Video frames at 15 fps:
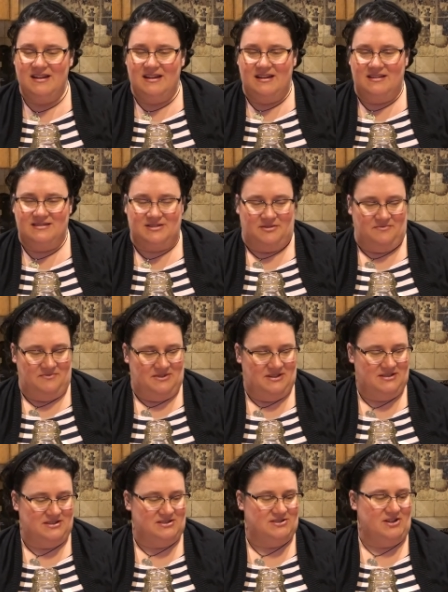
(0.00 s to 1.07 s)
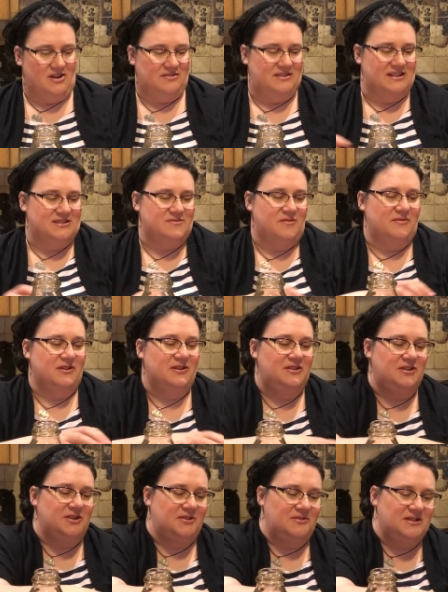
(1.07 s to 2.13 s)
So to start this, what we're going
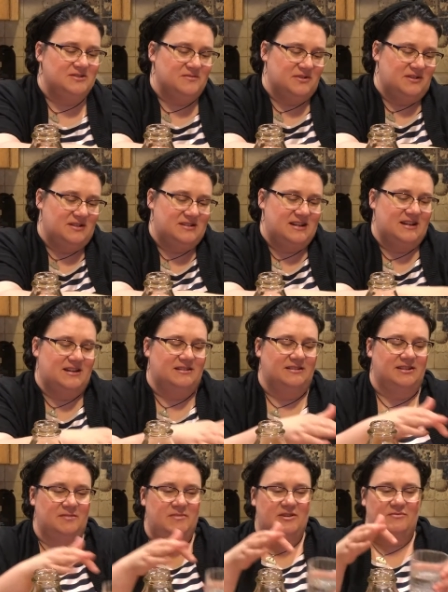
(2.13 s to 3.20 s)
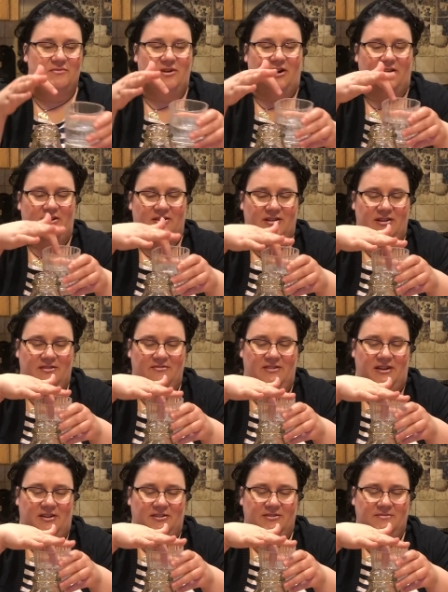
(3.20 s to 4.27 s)
to do is we're going to take a little bit of water on our
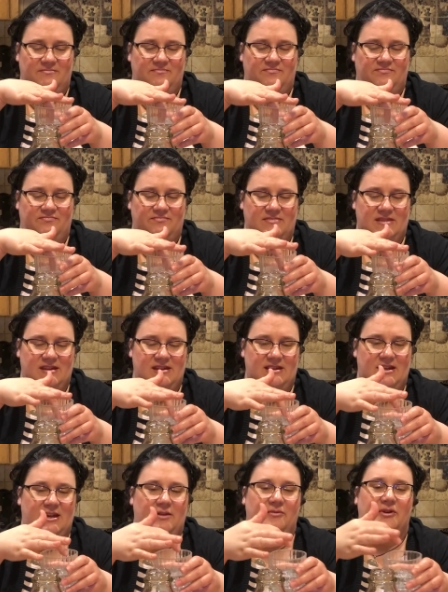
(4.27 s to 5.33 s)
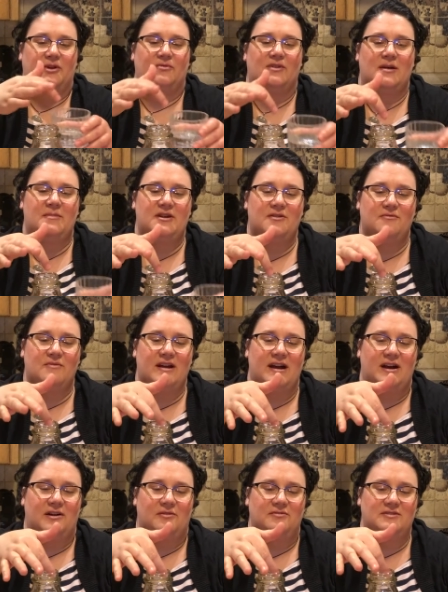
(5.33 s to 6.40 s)
finger and we're going to rub it
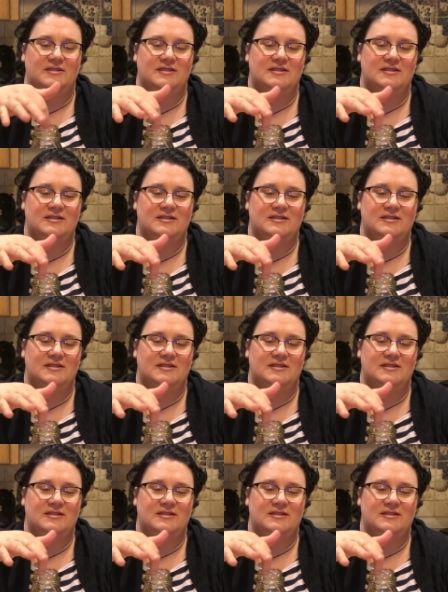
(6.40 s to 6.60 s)
around